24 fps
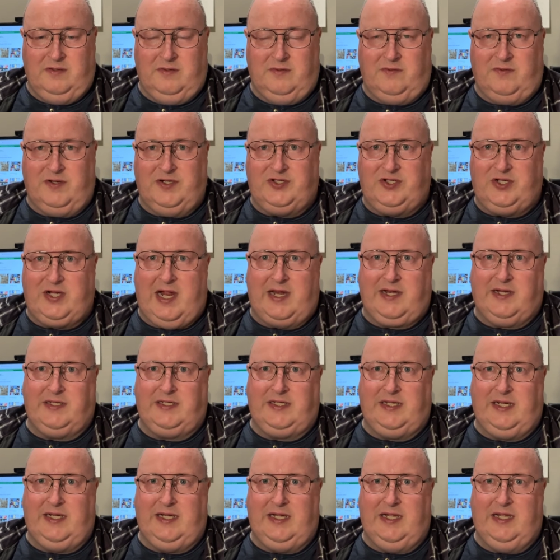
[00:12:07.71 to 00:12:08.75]

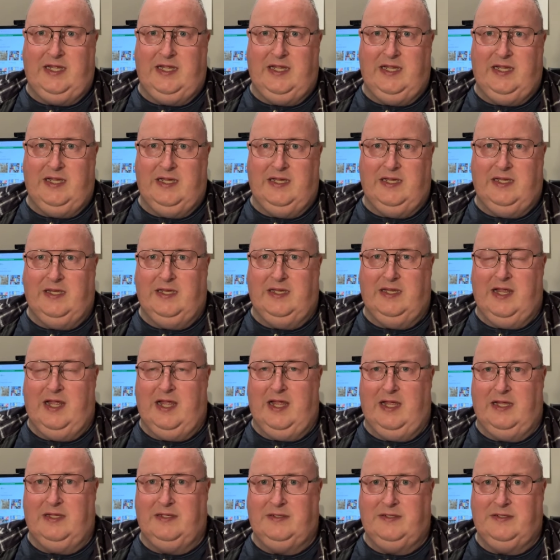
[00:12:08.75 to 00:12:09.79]
Christianity in
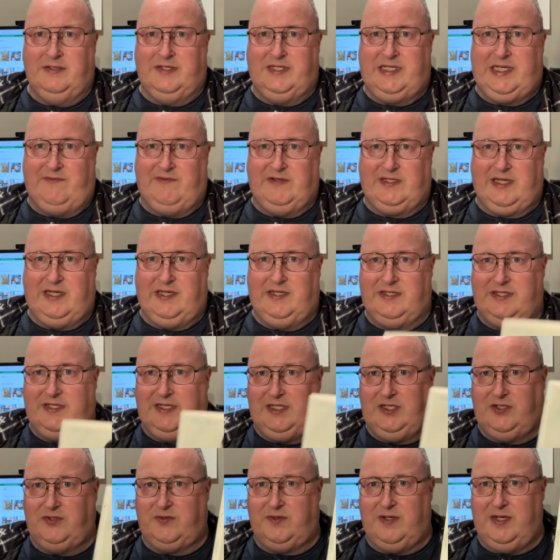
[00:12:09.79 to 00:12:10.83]
17th
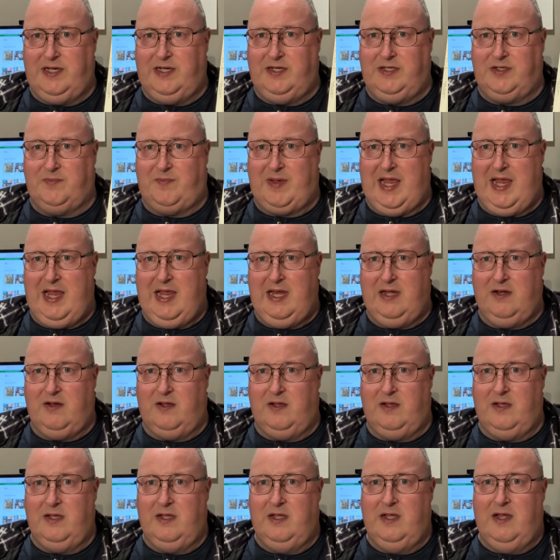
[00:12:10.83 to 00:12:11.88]
century Japan,
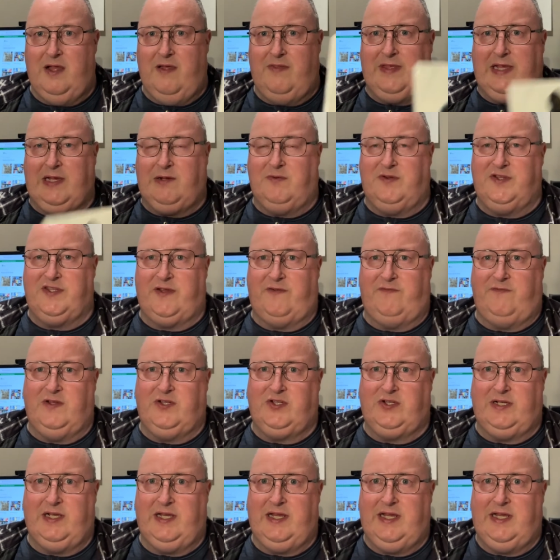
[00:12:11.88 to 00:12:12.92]
I think it was
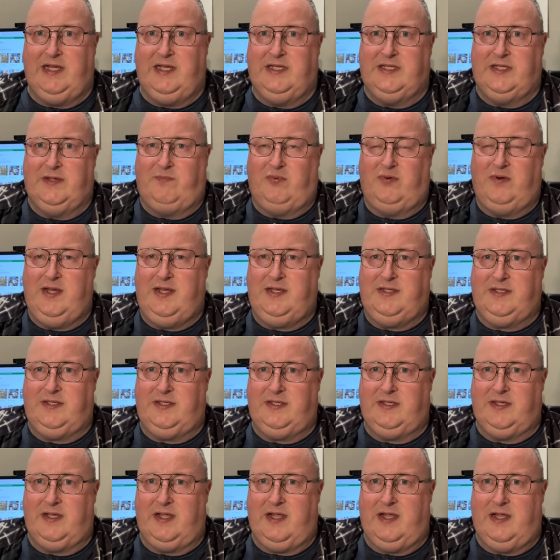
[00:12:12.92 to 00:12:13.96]
officially
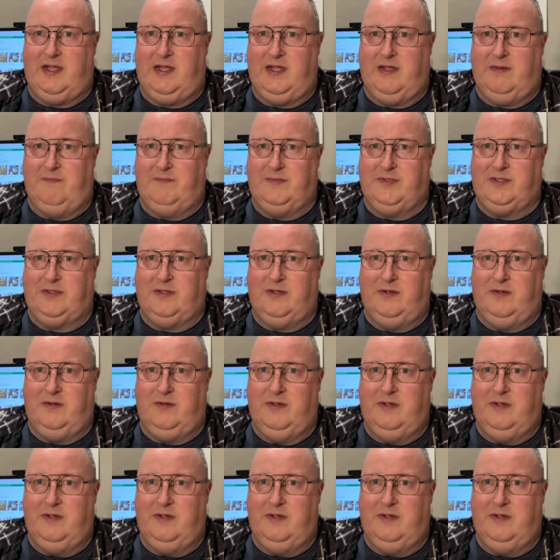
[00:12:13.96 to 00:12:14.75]
suppressed. So